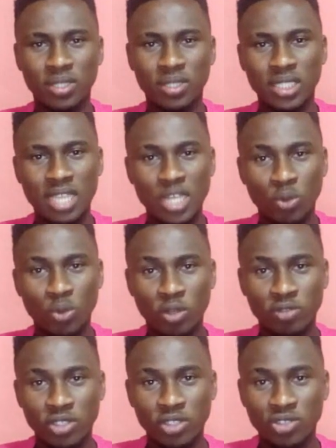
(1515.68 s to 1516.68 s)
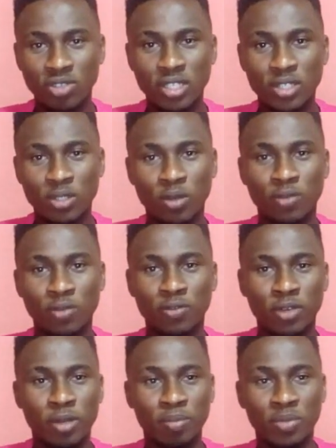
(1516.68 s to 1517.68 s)
That is one of the traits of
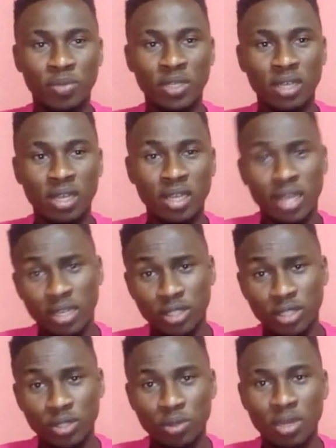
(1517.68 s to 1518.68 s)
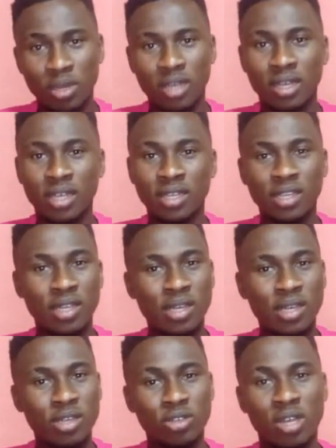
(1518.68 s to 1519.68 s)
an ethical hacker,
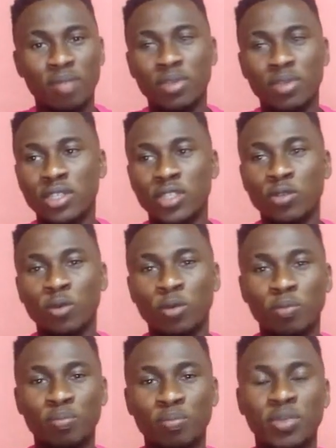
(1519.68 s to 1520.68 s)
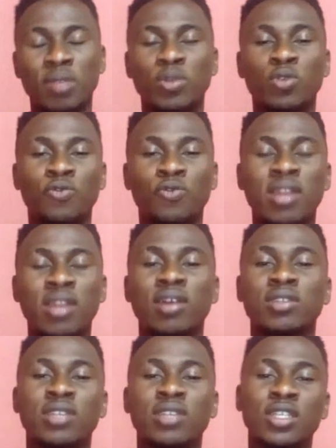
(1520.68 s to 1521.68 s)
your ability to be able to find
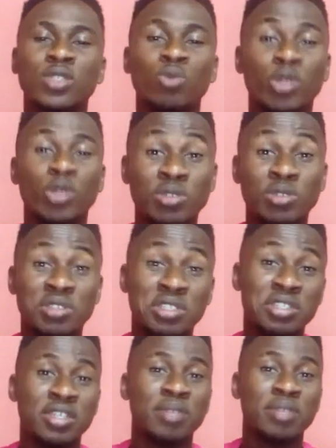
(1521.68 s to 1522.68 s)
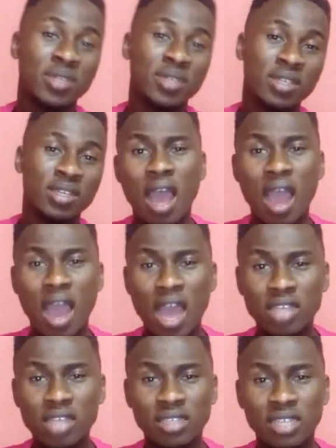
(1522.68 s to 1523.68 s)
answers when you need them. How you
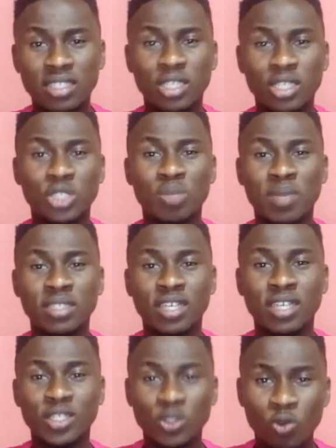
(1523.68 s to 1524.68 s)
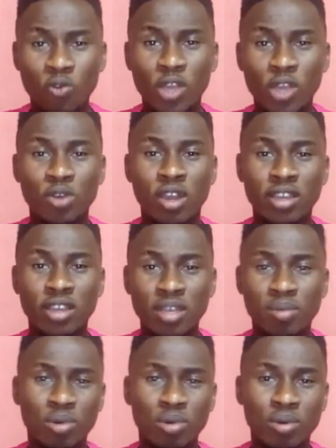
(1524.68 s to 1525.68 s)
get it does not matter. So far you are
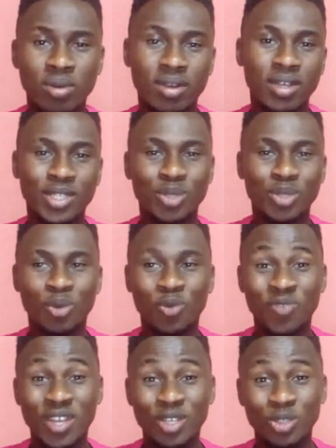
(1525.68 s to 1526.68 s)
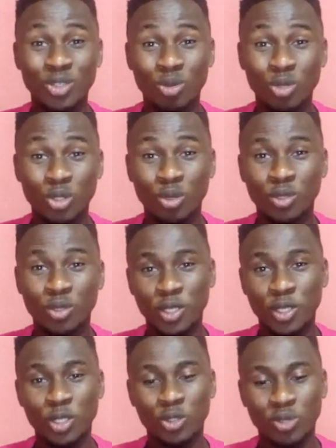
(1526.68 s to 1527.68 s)
able to find a solution
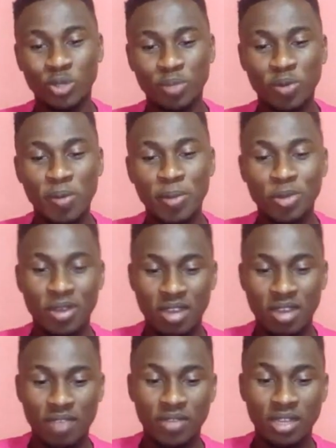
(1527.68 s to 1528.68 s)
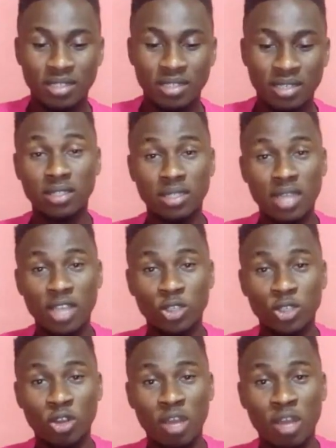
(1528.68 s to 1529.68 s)
to the problem you are having at hand. That's all
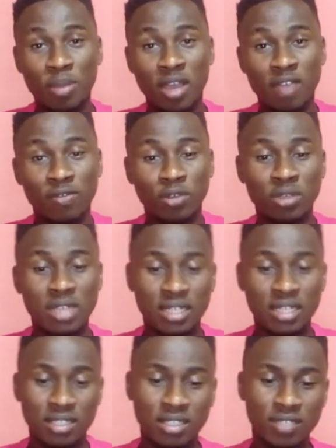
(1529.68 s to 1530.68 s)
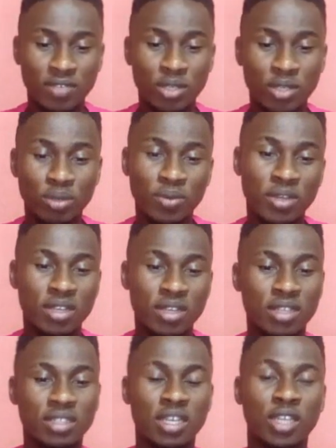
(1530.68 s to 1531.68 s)
I'll be having for you guys in this video.
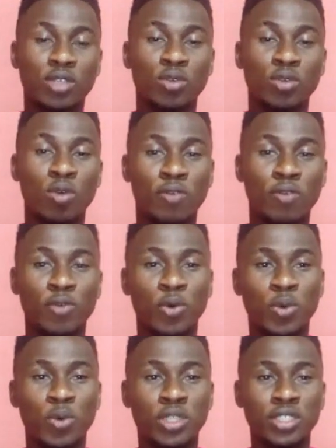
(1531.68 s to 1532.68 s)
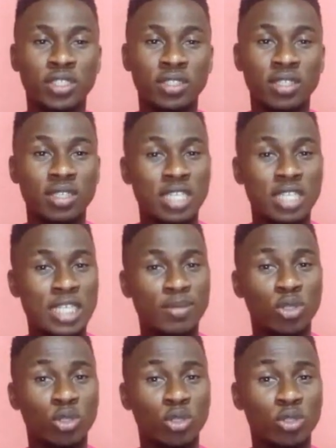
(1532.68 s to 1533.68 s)
Thank you all for watching. It's been your
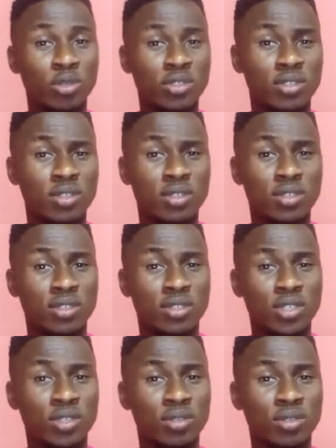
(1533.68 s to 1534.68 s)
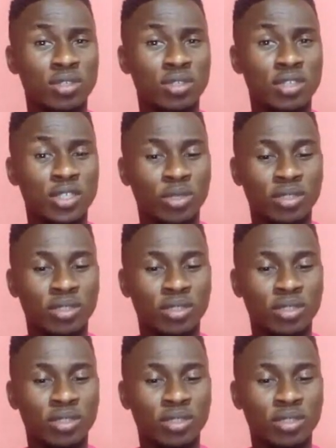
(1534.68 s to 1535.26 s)
Joe Easy. See you on the next one.